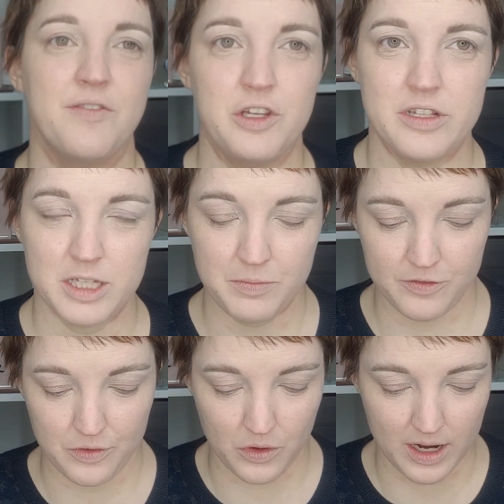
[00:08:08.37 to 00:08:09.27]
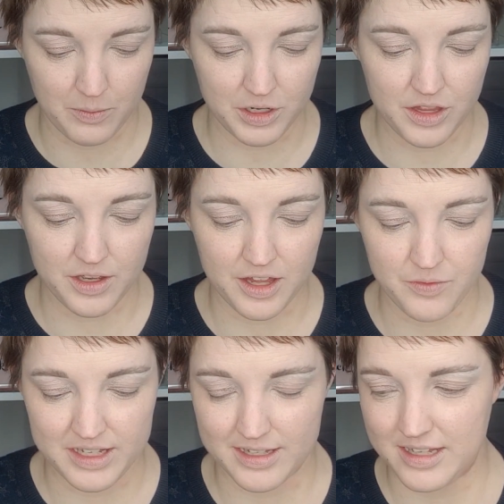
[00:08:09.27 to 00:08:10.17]
used this before, and one of the other
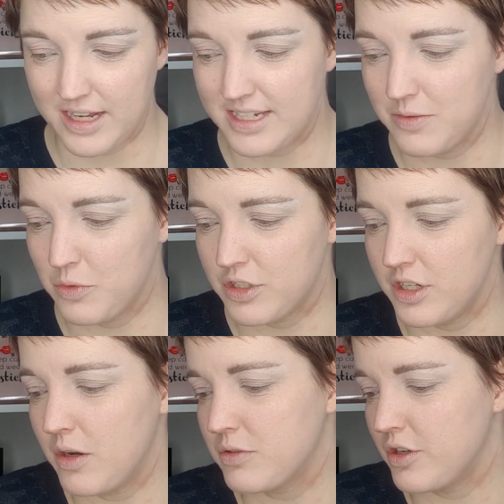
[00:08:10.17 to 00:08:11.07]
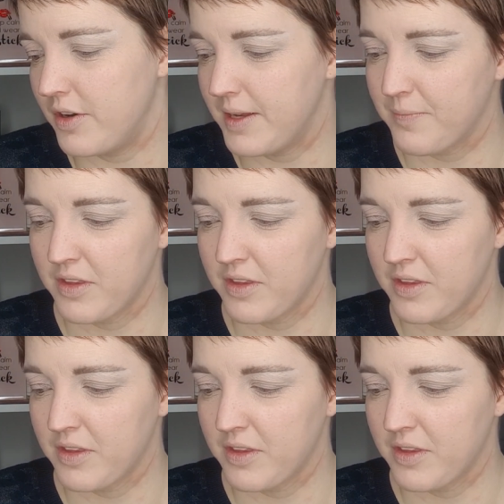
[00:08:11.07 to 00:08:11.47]
reasons that I didn't want to, oh sorry,